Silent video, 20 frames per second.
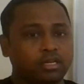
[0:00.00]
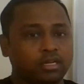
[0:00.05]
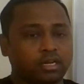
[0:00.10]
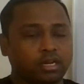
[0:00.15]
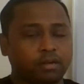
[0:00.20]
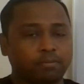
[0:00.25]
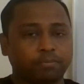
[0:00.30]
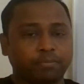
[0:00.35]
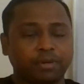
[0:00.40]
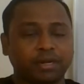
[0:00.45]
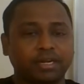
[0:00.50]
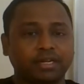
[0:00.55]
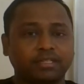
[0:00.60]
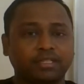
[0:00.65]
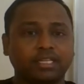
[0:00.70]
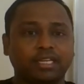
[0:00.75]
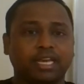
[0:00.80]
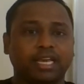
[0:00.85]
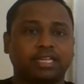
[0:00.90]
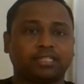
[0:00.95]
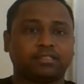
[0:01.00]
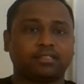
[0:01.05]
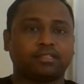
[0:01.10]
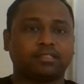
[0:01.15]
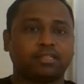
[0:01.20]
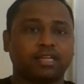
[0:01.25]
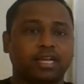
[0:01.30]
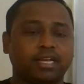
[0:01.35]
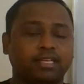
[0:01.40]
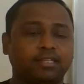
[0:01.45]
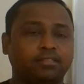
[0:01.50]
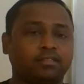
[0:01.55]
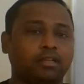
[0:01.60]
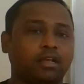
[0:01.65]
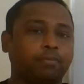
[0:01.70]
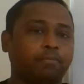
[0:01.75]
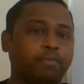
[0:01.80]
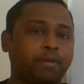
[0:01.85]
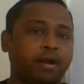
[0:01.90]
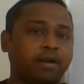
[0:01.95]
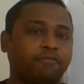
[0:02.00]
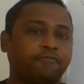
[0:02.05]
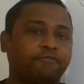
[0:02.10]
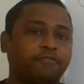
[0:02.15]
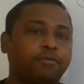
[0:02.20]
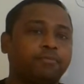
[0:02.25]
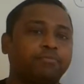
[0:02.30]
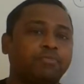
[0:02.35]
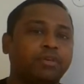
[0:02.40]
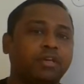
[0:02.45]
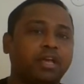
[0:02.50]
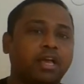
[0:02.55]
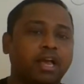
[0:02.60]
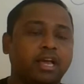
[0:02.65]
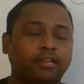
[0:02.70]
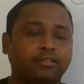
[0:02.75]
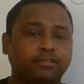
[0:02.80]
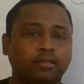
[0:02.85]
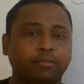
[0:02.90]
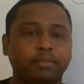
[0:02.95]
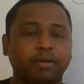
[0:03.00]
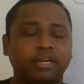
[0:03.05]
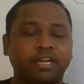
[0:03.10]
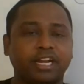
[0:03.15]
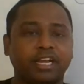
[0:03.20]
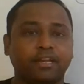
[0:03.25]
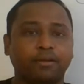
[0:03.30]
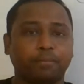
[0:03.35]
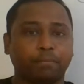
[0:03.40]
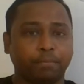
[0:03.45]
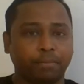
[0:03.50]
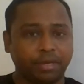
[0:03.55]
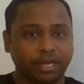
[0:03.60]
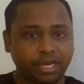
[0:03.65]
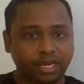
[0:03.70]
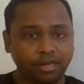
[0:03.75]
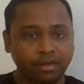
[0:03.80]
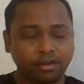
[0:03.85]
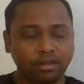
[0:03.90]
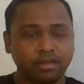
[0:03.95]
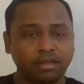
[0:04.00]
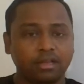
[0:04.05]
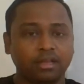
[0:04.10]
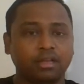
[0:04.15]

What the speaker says: complete the exercise apart from the arithmetic mean,